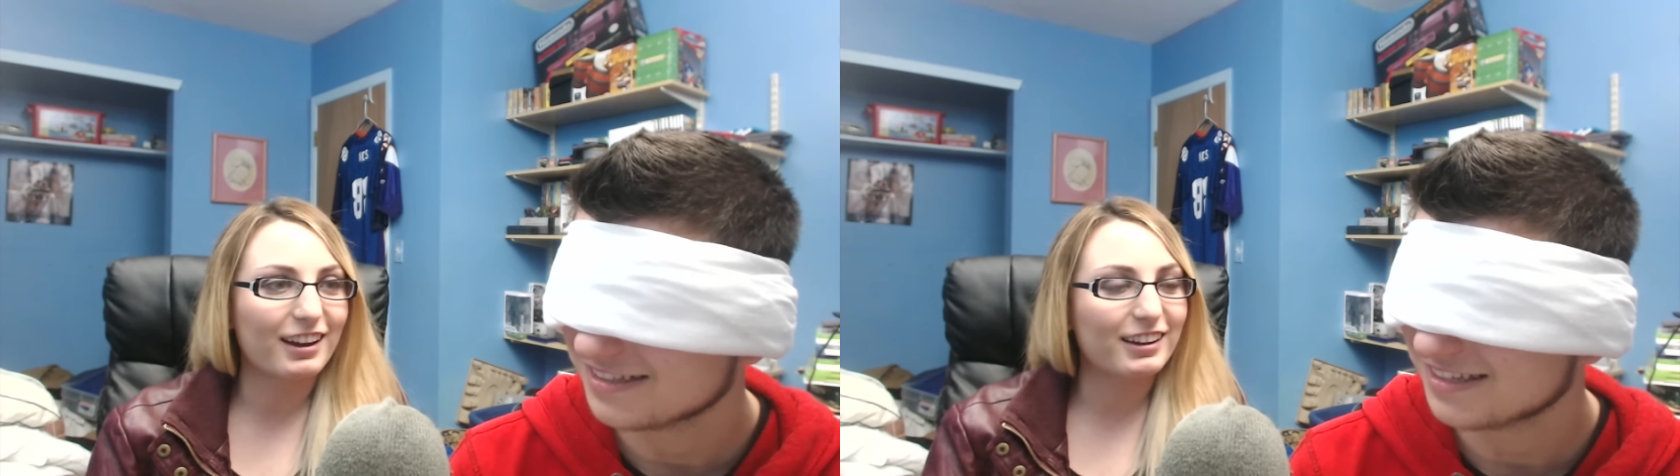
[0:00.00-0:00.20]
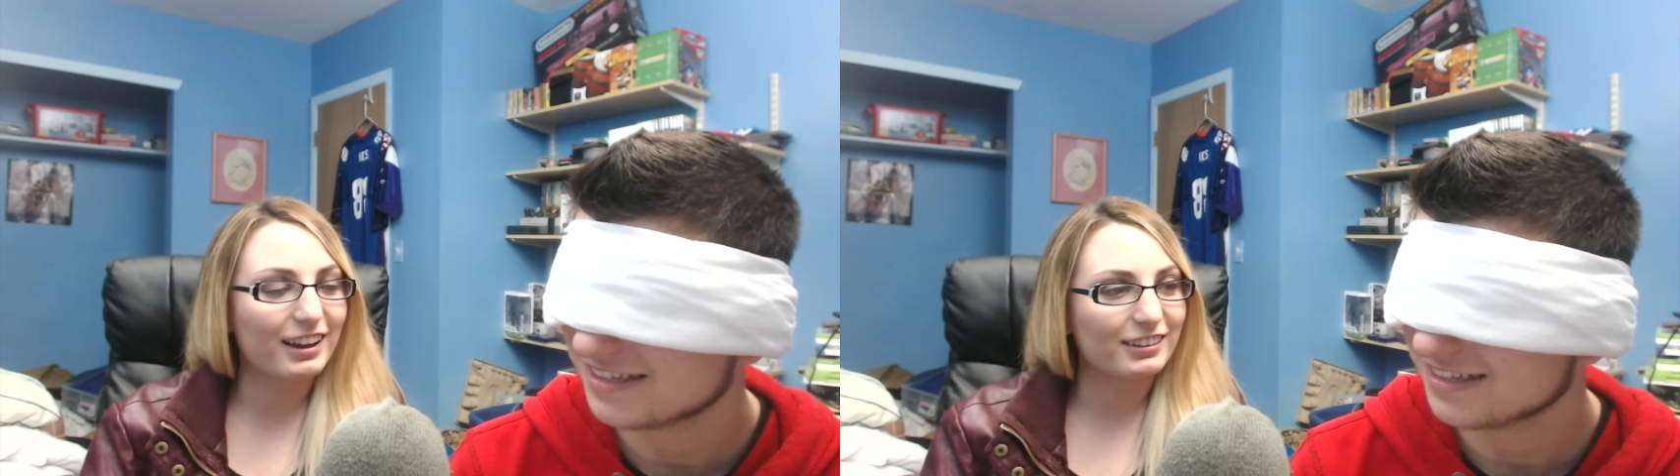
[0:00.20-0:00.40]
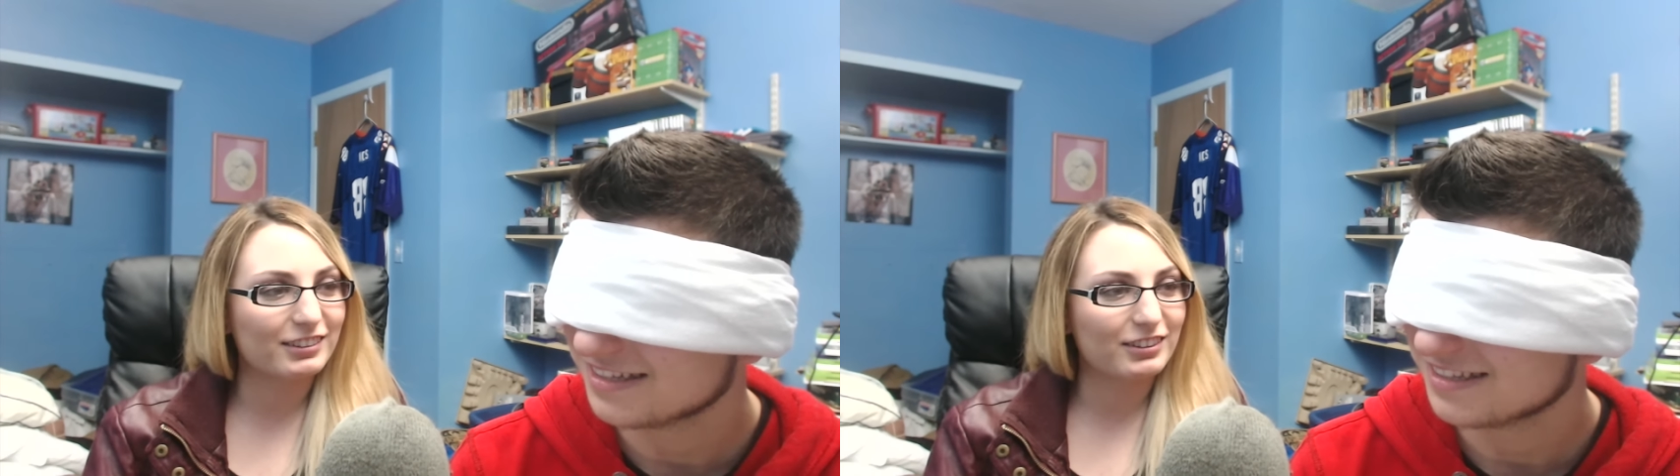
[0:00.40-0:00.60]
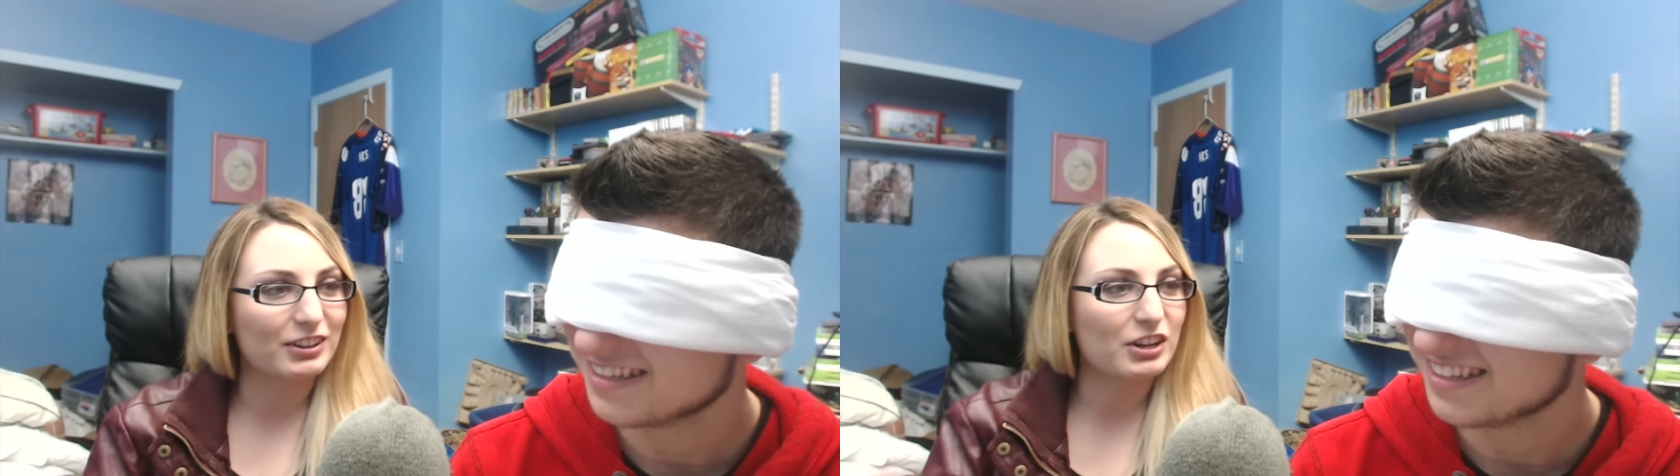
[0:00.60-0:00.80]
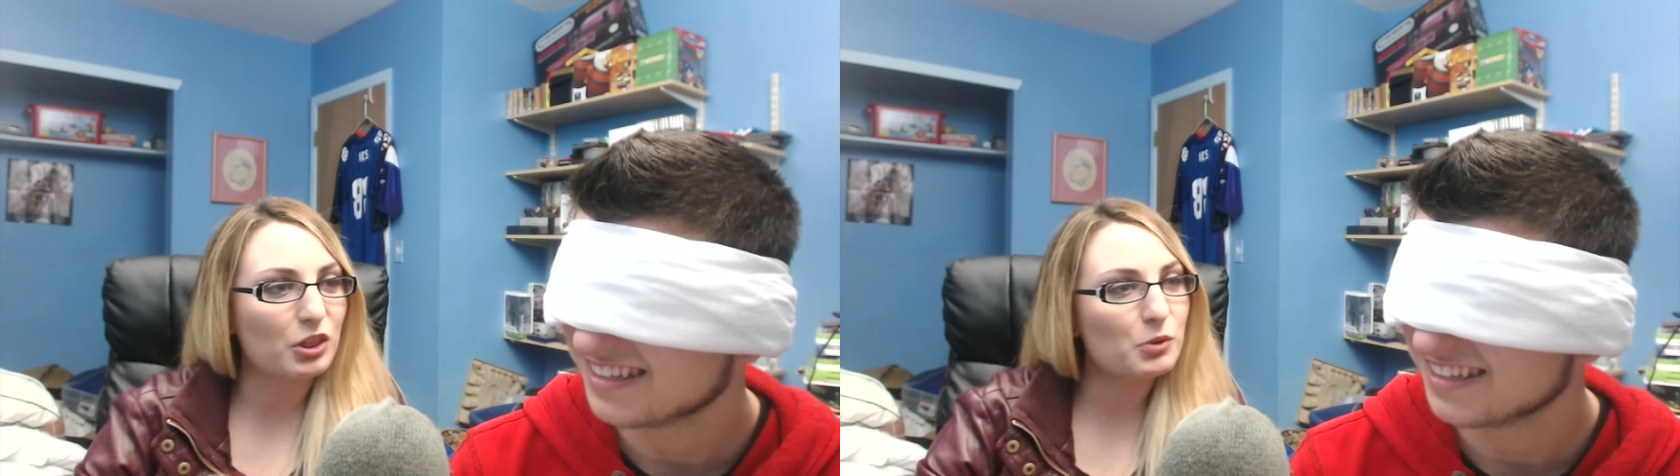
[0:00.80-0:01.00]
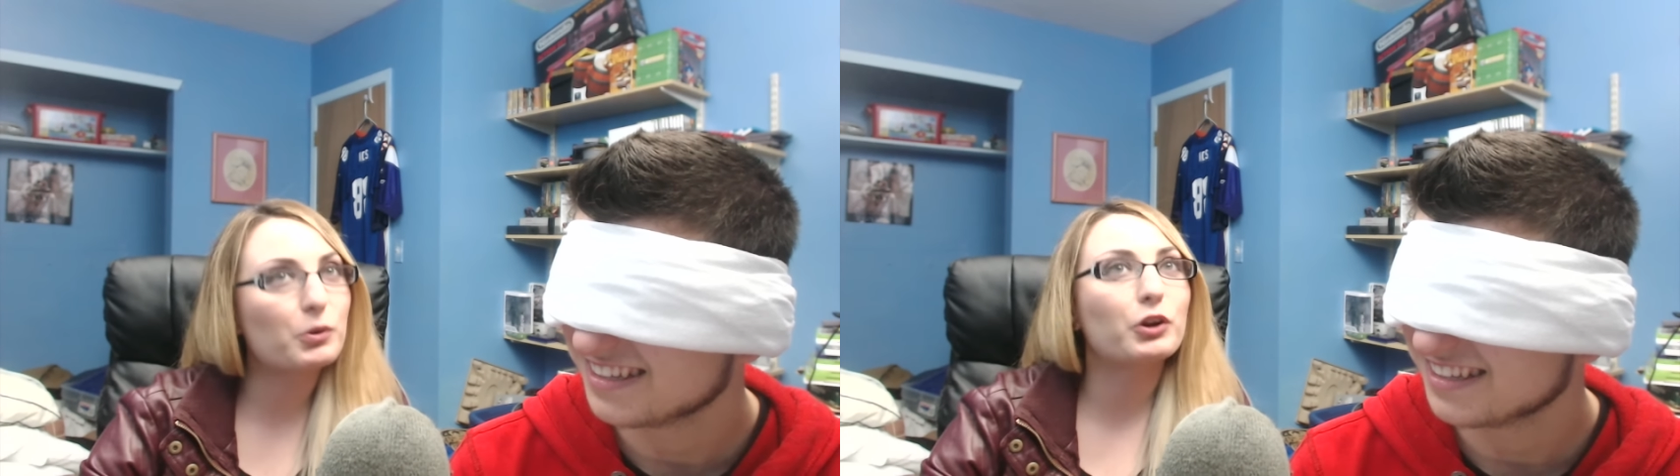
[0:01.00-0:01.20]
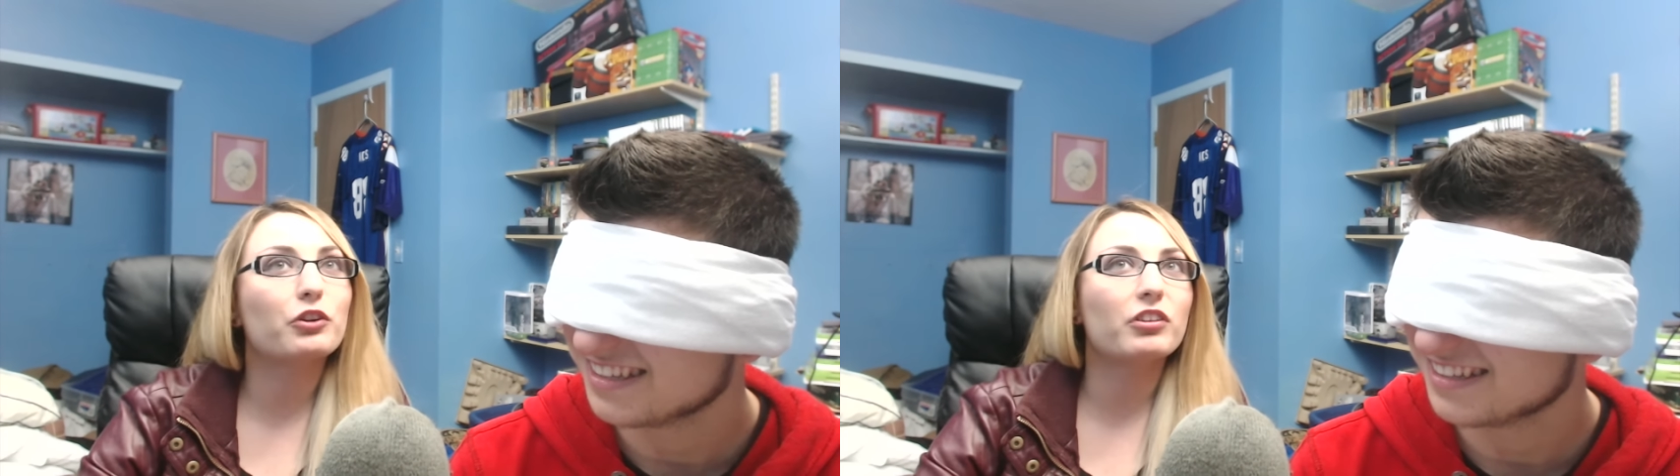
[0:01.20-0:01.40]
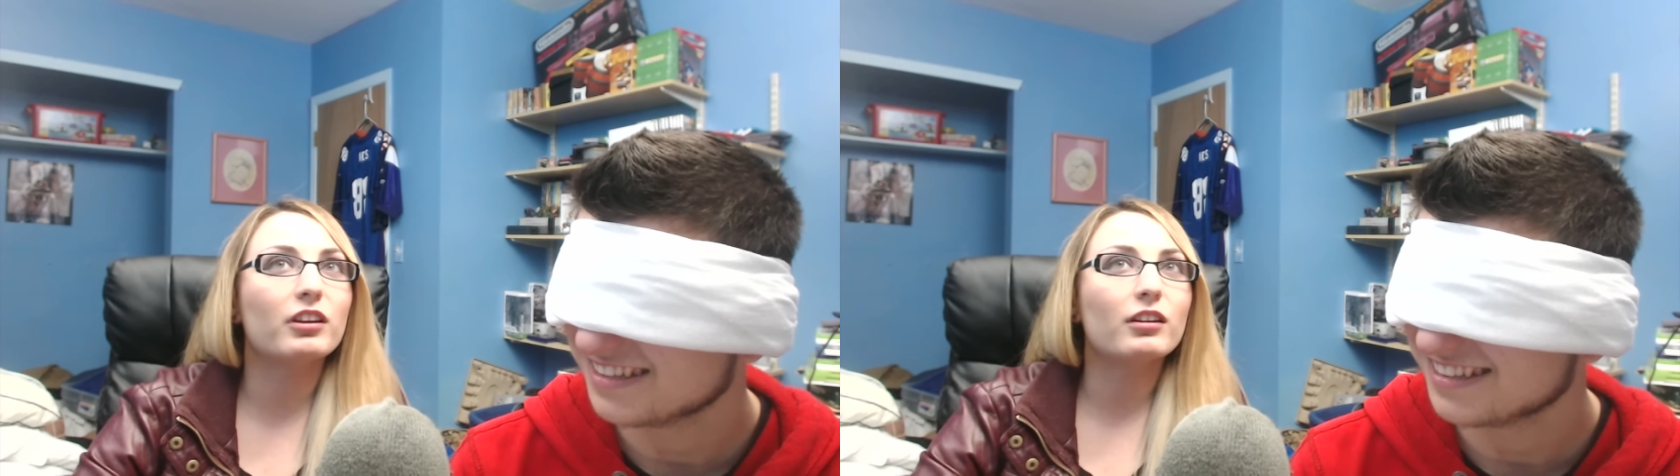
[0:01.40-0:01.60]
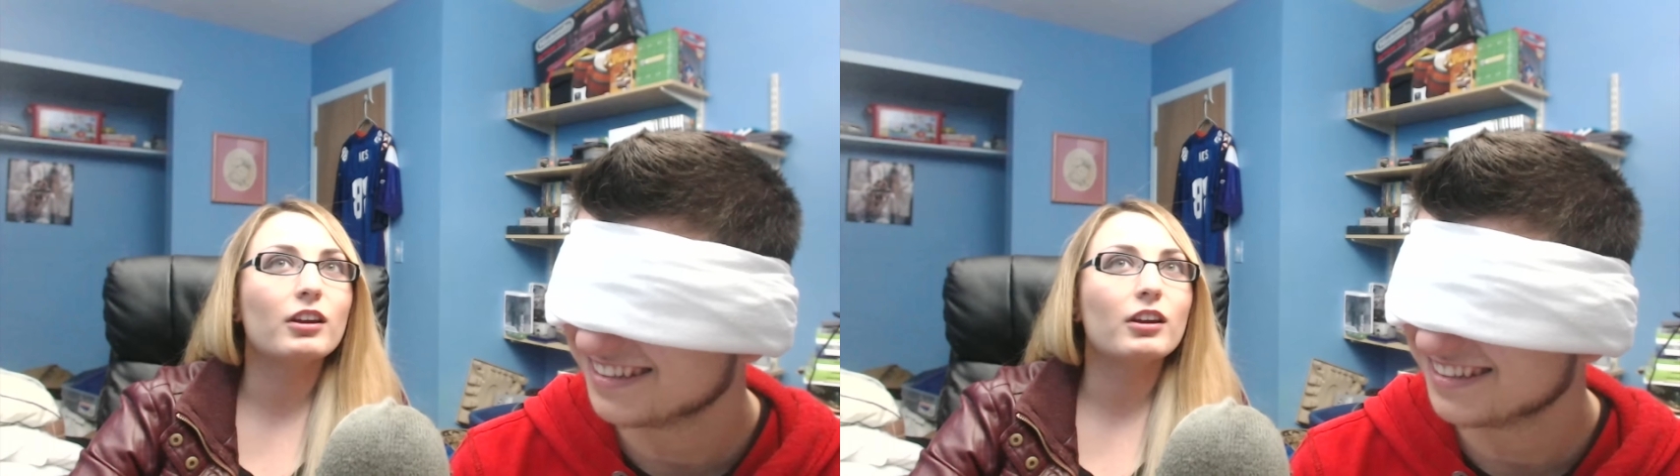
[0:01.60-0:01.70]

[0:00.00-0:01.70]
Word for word: against another person.